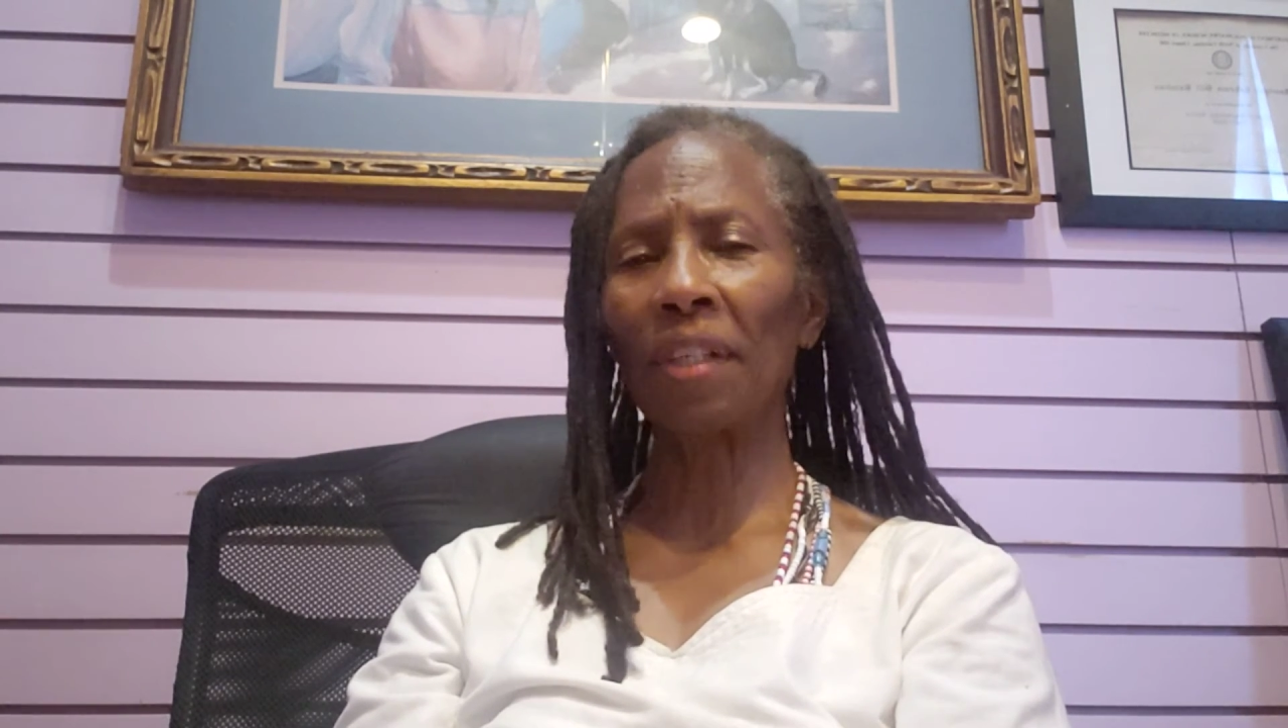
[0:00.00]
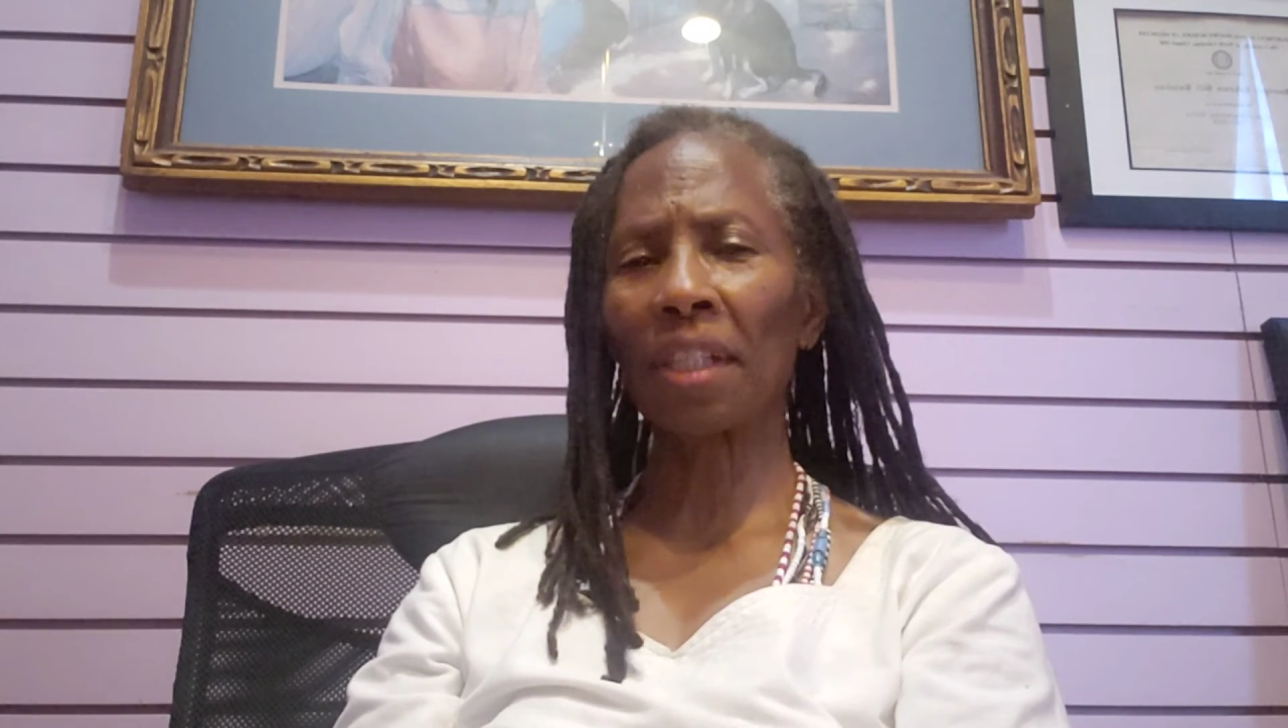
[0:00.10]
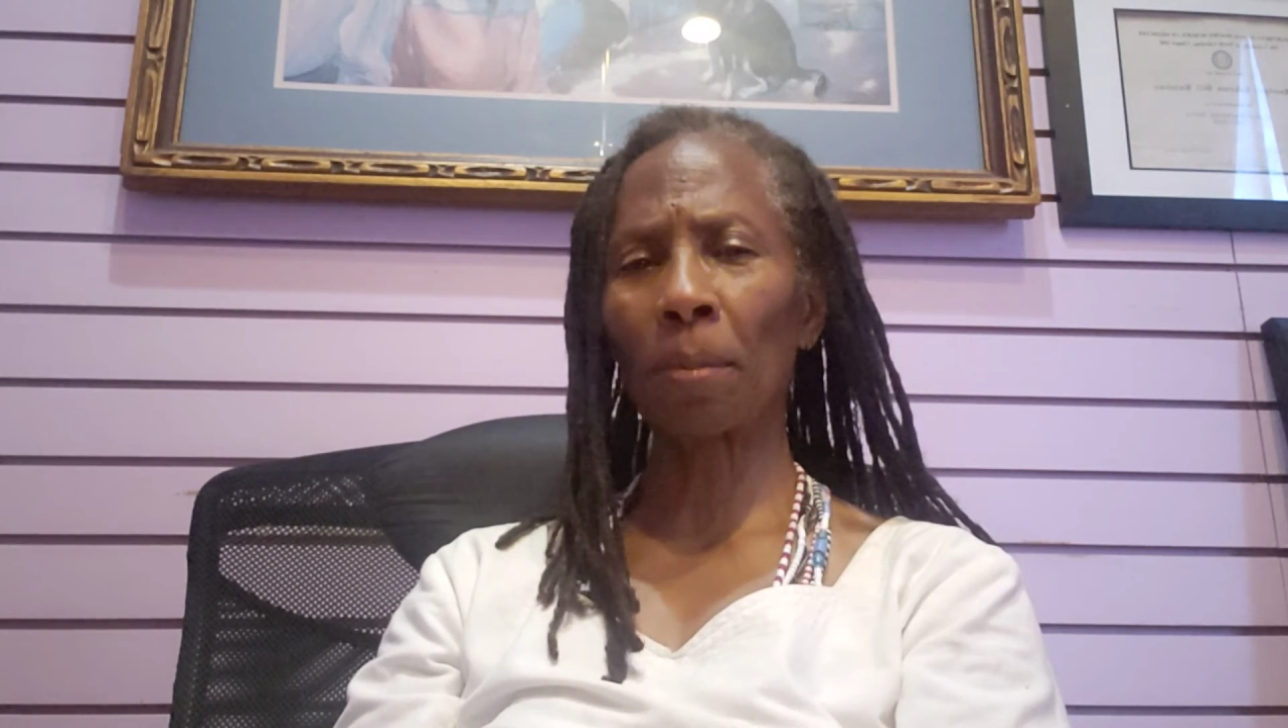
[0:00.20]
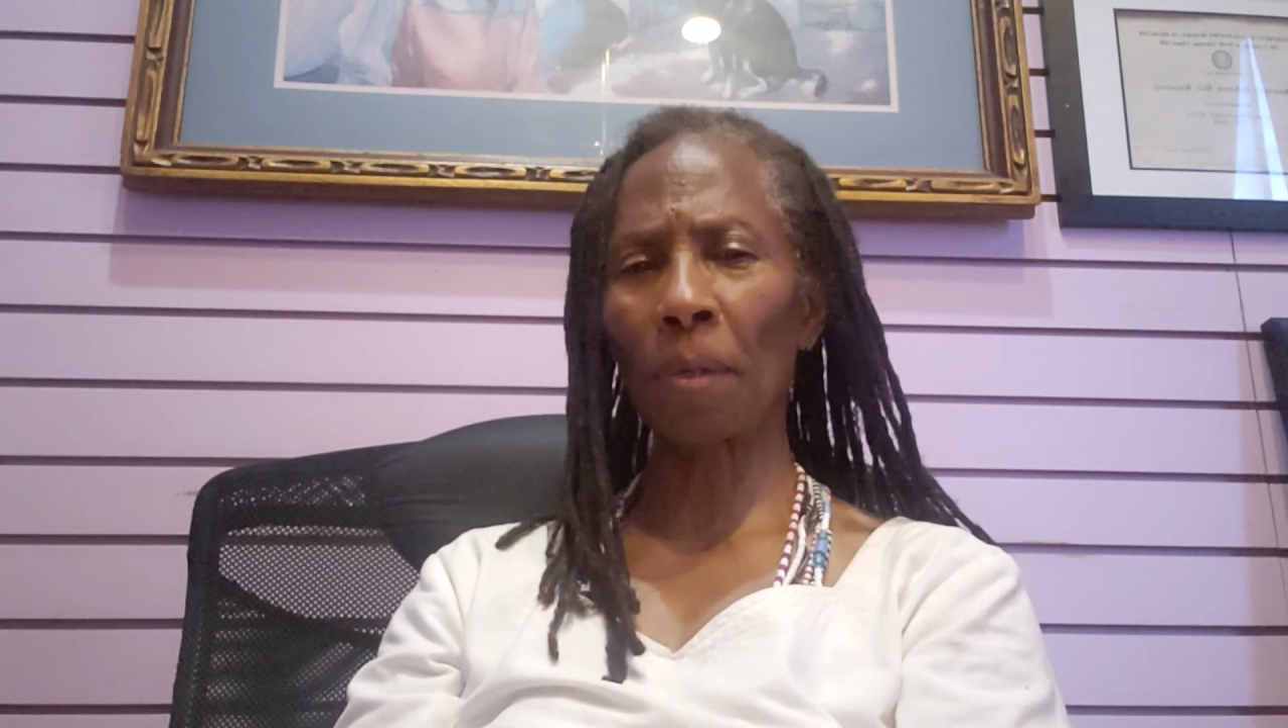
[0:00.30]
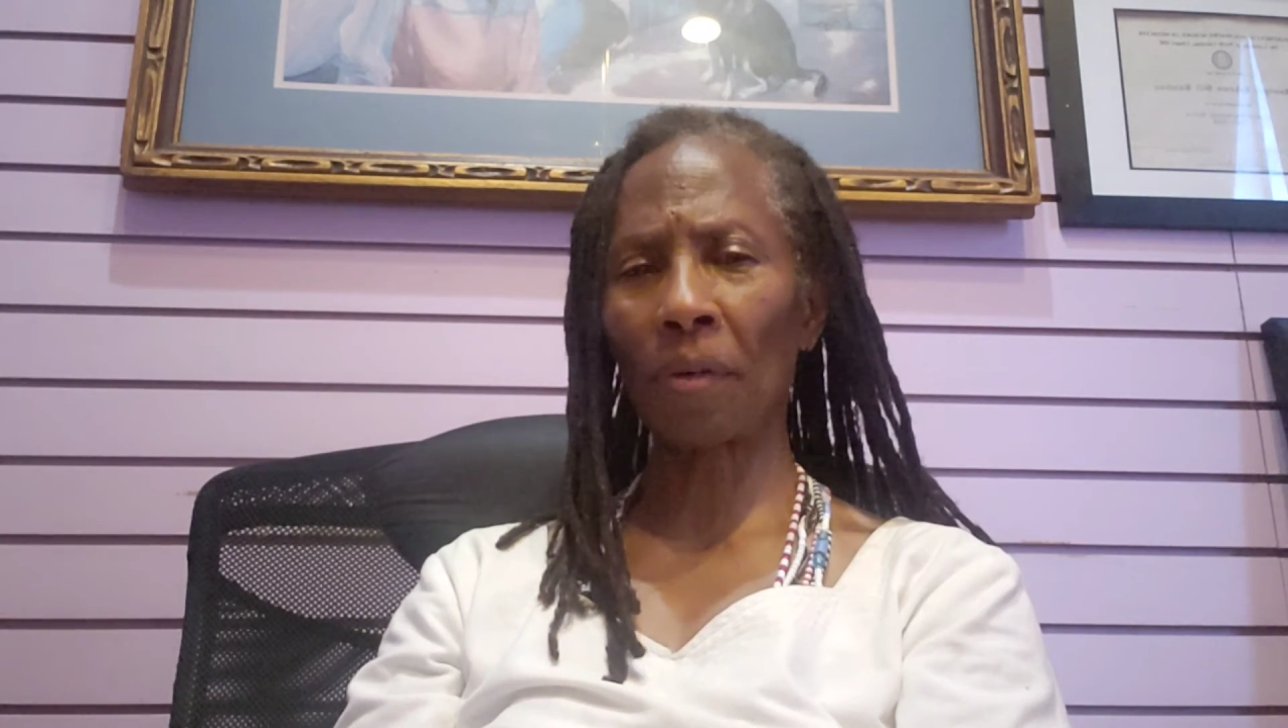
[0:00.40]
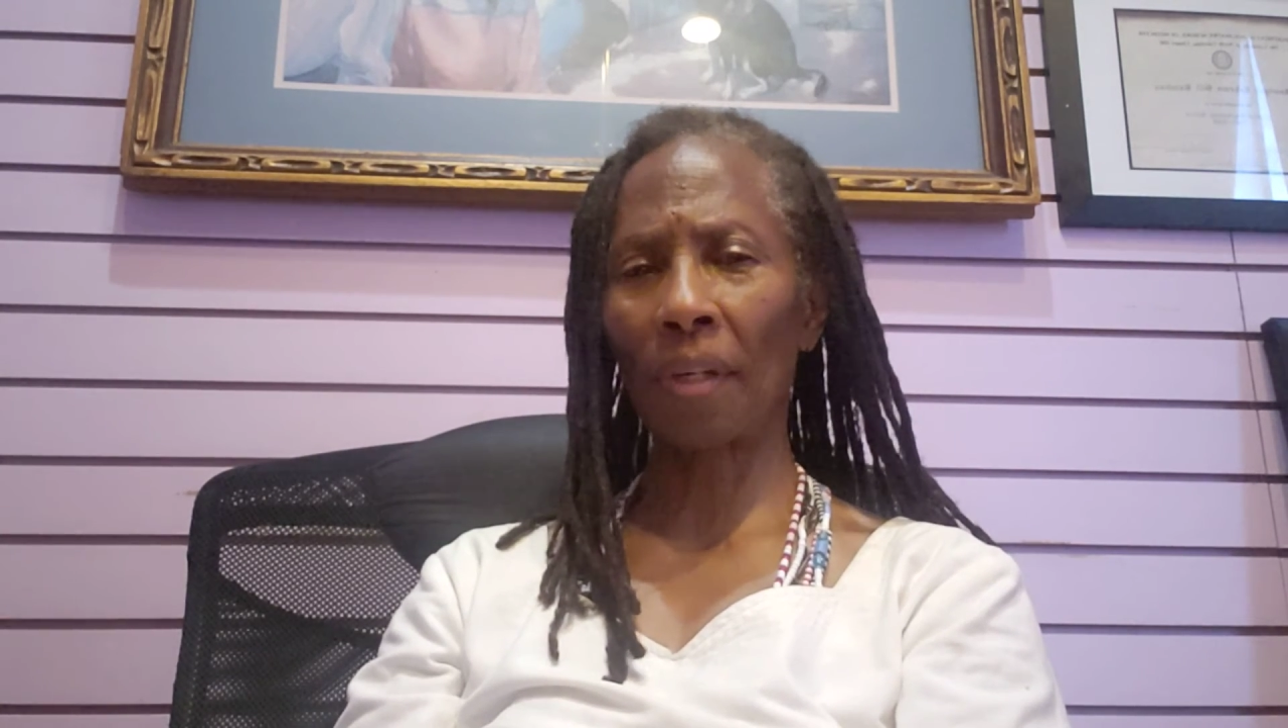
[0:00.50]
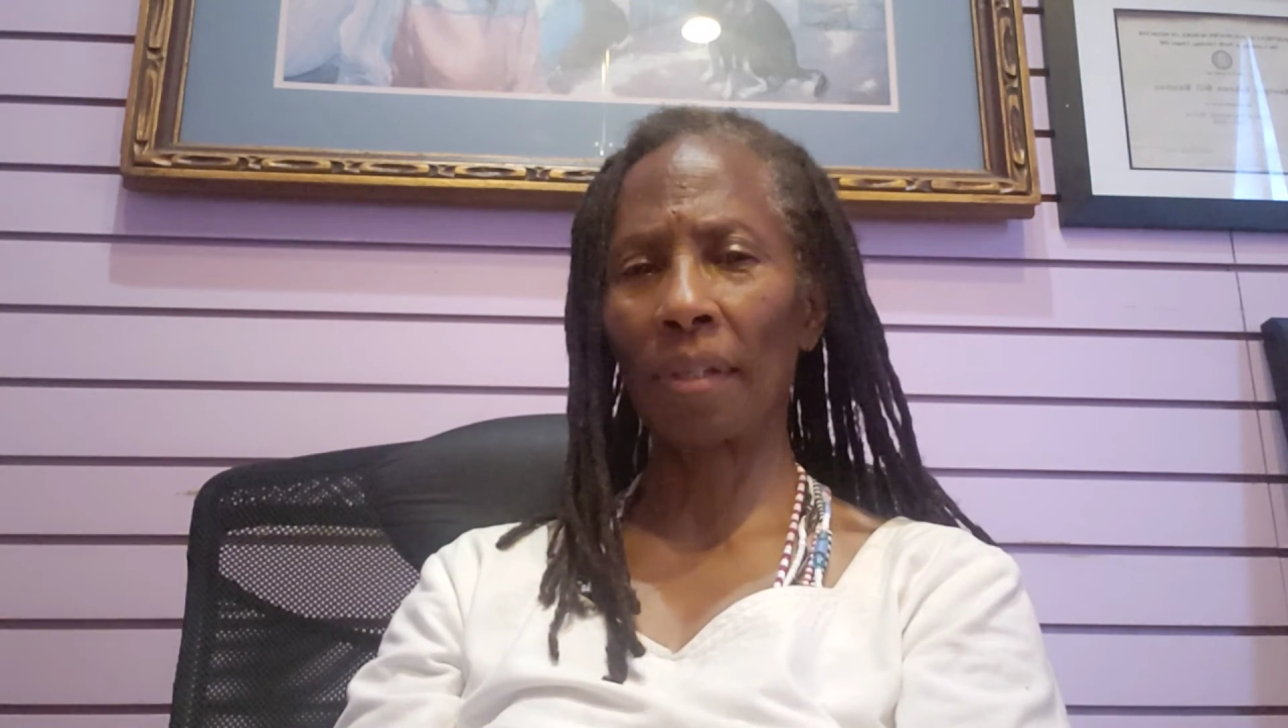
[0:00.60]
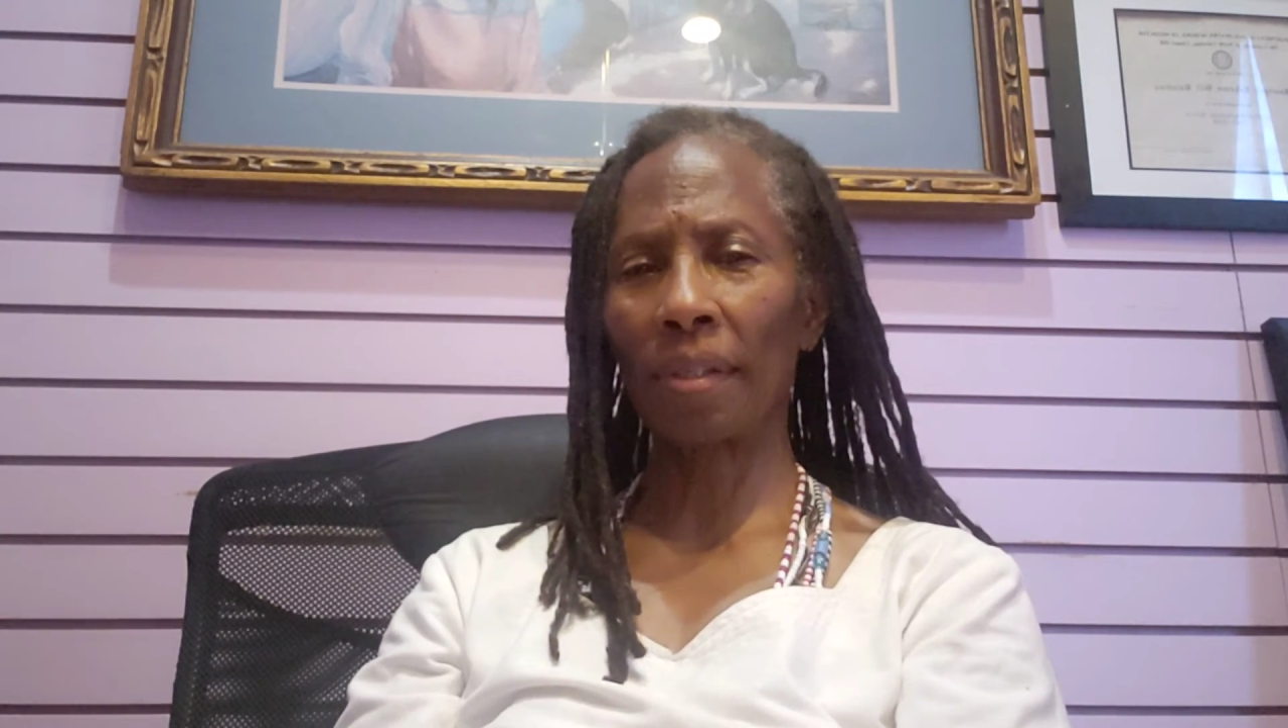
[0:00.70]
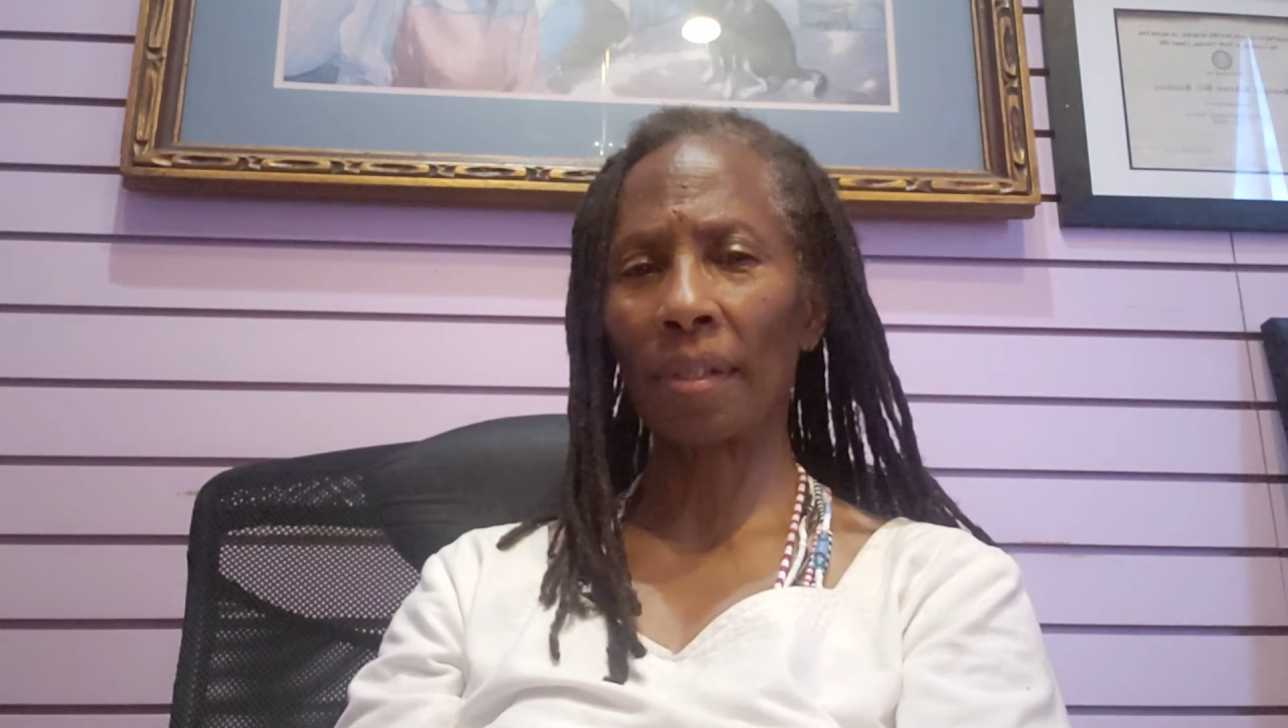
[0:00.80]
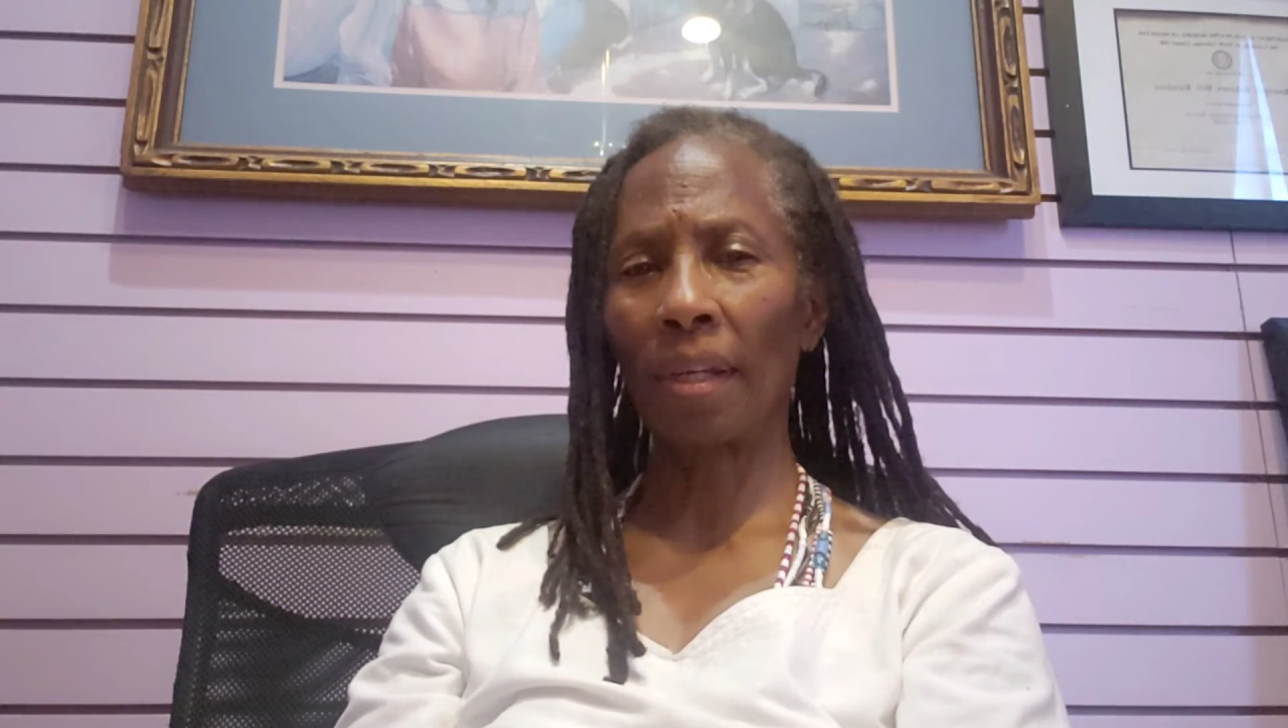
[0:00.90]

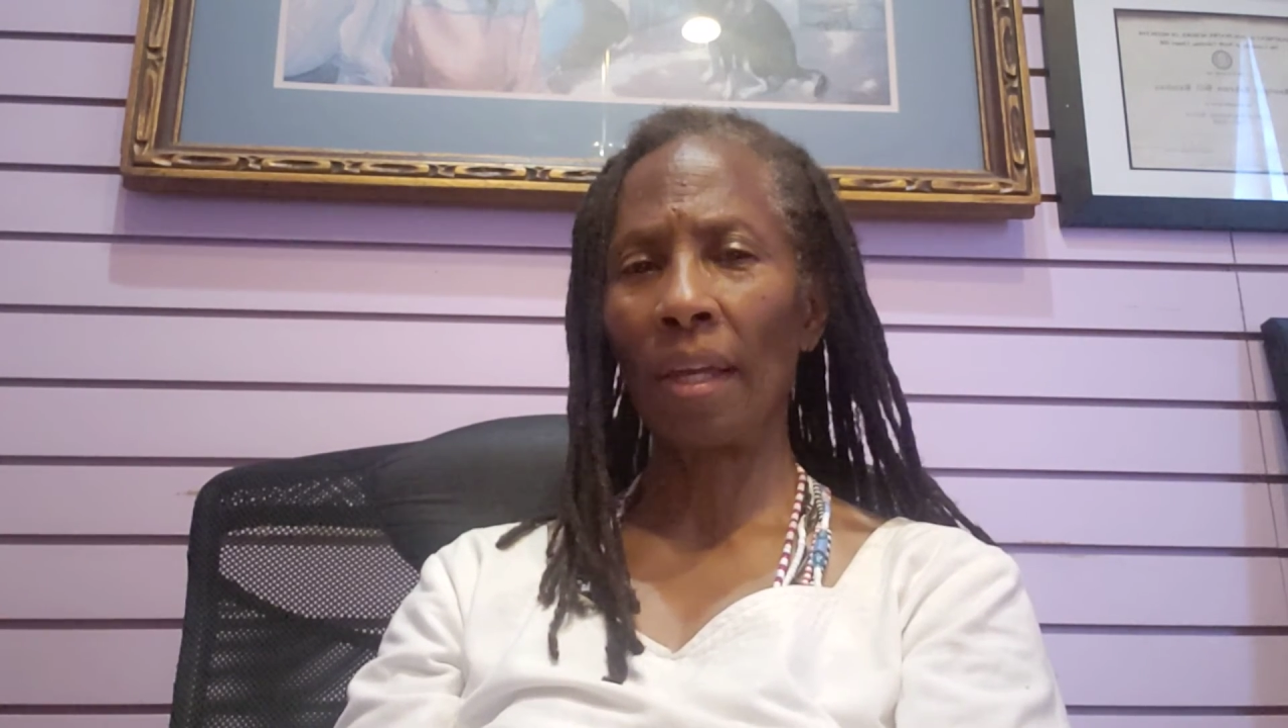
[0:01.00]
experience,